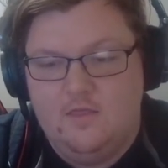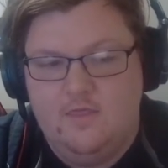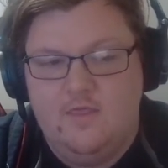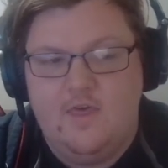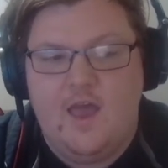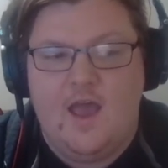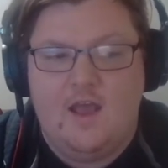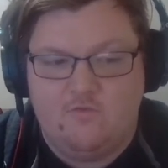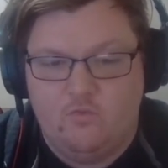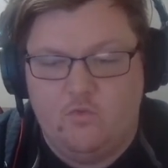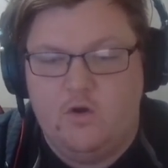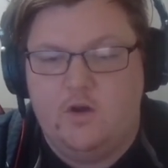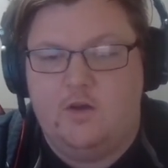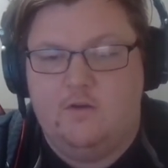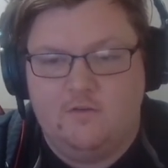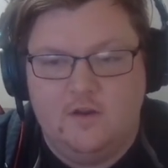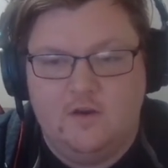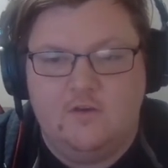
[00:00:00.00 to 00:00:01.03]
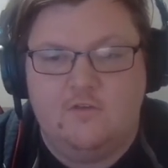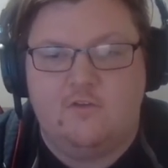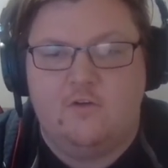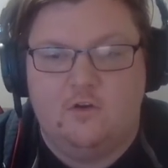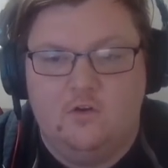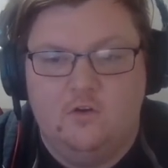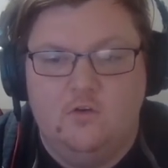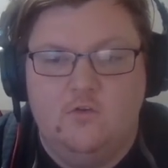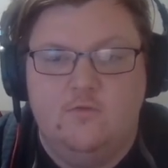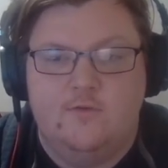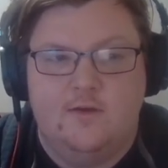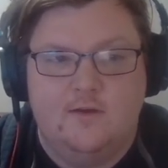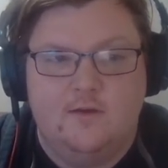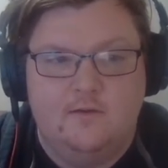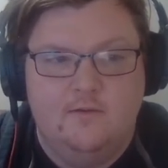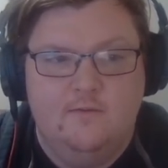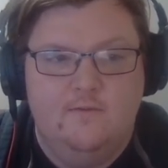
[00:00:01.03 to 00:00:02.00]
that's where he's gonna start
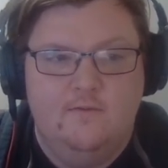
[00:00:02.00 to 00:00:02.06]
losing.